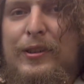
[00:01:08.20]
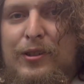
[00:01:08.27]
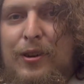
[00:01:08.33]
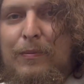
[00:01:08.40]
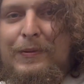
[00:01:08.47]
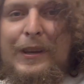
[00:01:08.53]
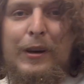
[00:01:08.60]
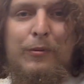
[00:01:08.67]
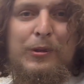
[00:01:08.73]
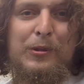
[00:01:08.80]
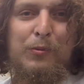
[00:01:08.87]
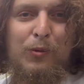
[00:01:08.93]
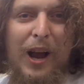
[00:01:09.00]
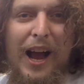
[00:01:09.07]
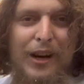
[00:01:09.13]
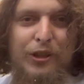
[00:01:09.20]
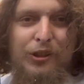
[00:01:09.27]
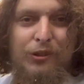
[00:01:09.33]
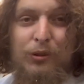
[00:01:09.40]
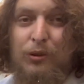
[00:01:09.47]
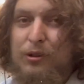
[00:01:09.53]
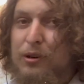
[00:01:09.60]
something was
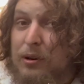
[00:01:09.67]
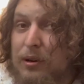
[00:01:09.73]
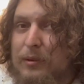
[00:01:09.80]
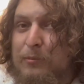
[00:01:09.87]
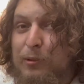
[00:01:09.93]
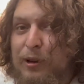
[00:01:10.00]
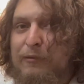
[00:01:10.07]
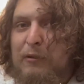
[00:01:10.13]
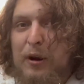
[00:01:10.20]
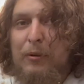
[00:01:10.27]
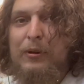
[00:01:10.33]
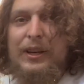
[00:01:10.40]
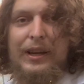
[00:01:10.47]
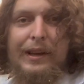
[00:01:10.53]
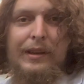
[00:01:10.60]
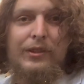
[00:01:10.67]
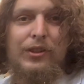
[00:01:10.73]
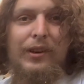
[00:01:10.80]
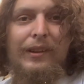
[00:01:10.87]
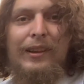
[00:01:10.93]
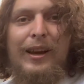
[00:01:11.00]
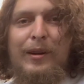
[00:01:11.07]
rational could be very
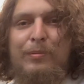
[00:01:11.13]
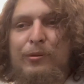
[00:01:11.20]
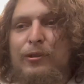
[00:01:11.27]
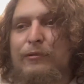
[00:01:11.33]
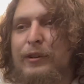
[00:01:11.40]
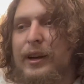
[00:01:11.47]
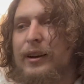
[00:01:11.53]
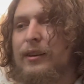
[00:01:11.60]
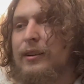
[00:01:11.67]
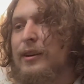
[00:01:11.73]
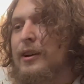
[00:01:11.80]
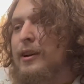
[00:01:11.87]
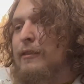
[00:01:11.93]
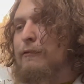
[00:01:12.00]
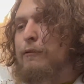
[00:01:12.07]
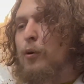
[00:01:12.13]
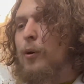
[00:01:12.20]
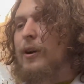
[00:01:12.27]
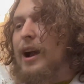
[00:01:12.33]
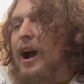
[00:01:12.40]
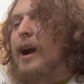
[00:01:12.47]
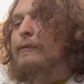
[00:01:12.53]
easy, like proving
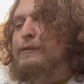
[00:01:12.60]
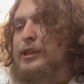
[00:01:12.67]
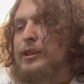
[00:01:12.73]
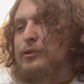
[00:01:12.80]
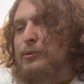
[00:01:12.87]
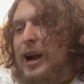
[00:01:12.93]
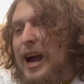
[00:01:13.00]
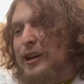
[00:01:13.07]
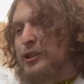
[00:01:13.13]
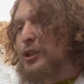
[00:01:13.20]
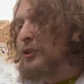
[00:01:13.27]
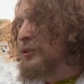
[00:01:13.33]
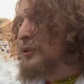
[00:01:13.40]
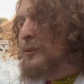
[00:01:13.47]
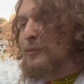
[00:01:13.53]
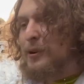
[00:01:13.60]
4/2 is rational.